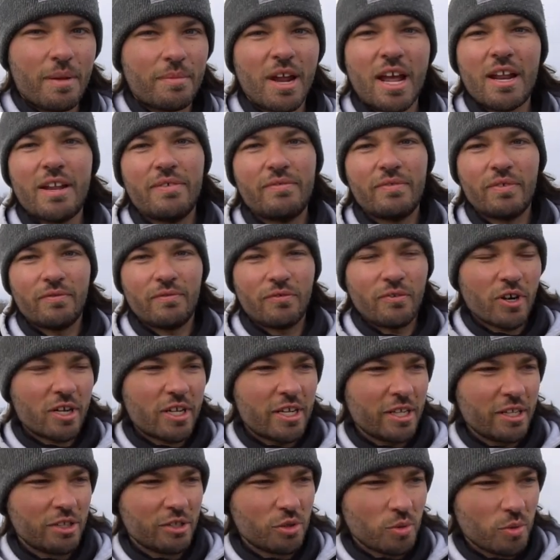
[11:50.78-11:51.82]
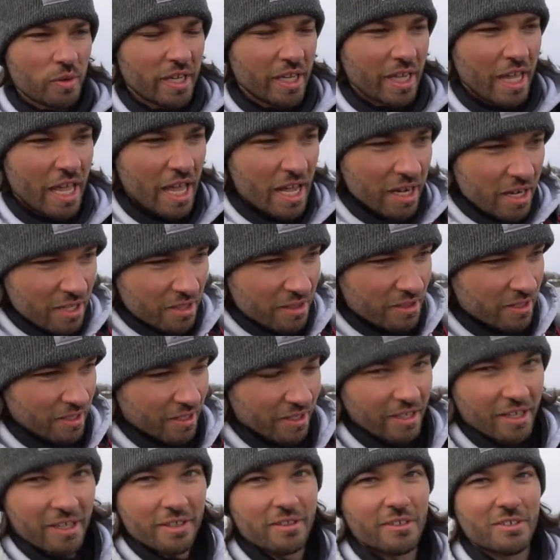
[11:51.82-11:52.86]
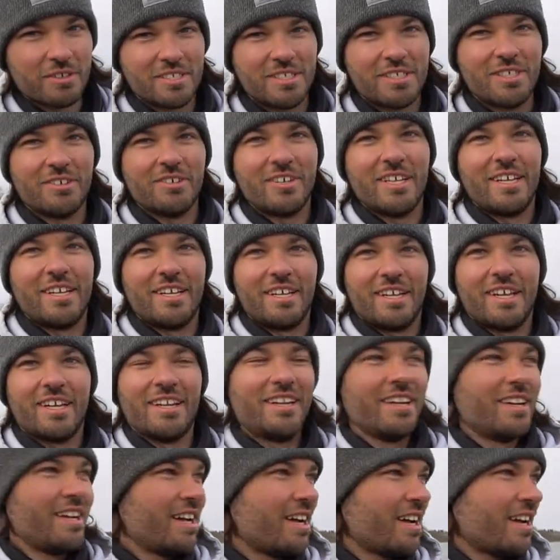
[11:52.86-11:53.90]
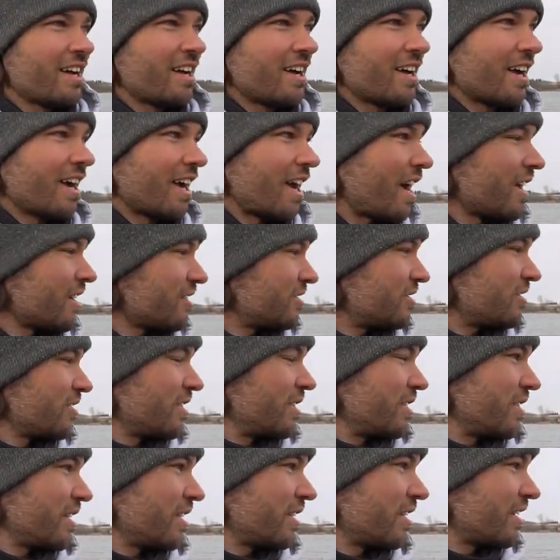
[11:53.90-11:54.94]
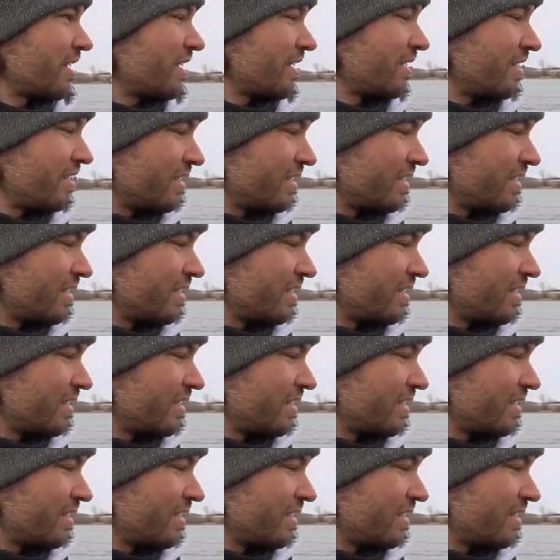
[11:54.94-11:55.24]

i'm not even freaking doing anything and they're still hitting it i honestly think